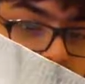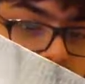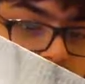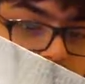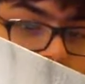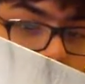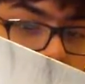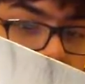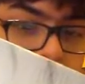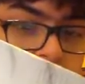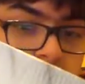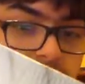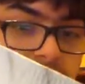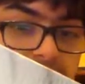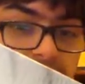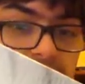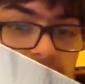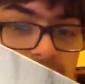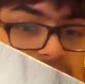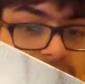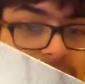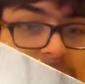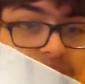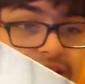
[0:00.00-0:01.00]
and show you what it
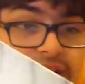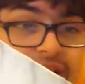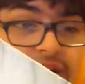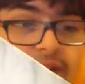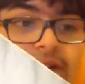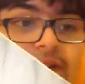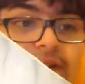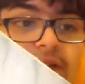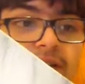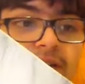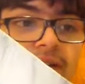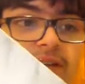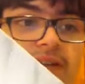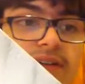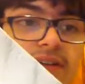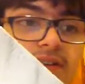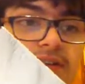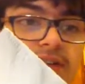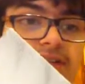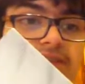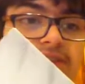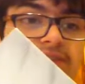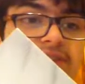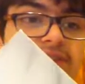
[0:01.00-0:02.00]
looks like.
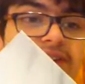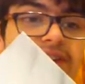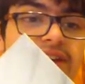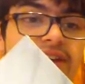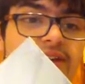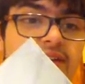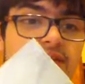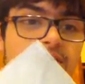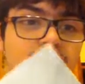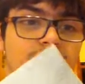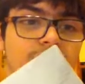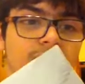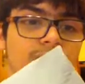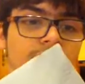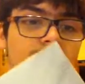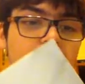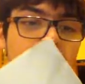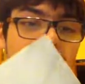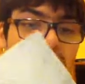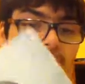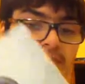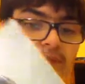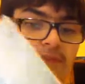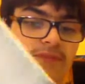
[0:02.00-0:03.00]
Because it's like a
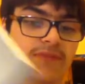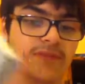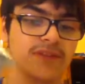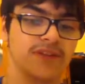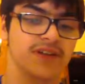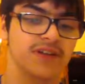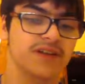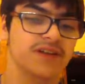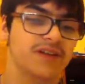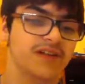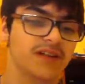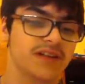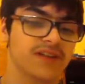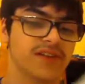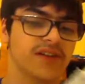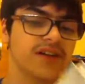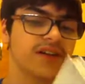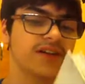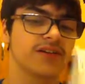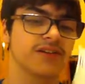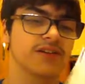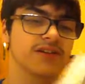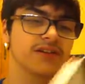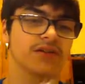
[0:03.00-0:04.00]
little, it's
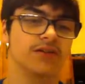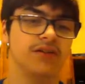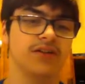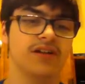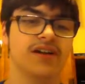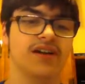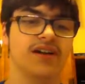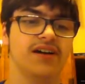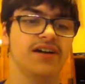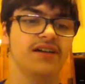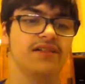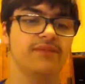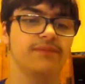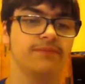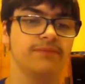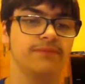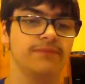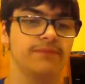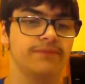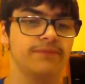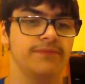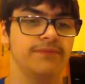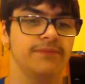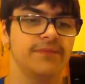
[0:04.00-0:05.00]
like a little, uh,
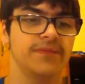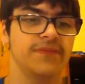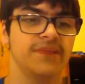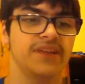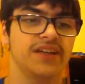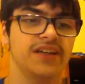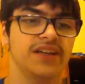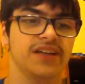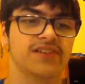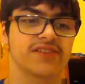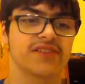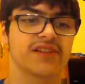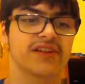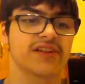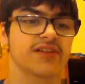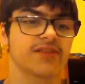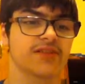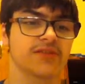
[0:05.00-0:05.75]
it's like a